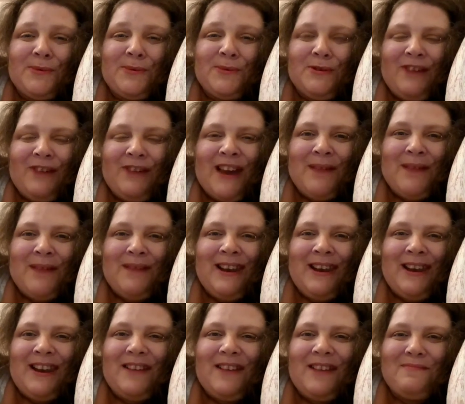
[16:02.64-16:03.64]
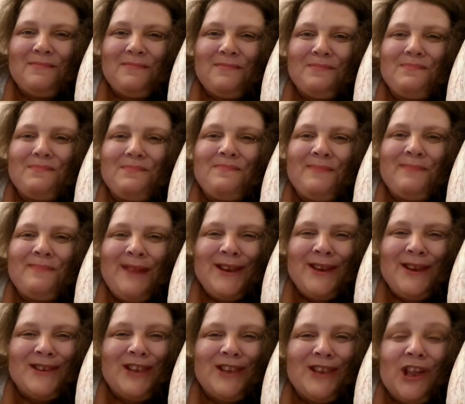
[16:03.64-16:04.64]
subscribing.
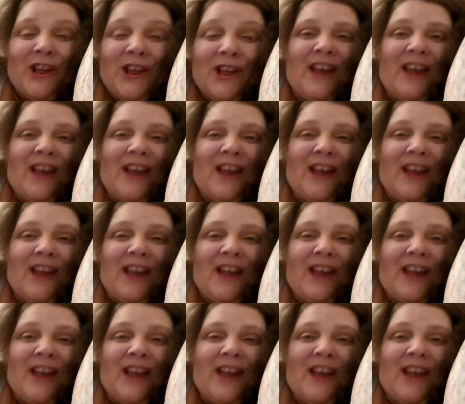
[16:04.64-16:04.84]
Please,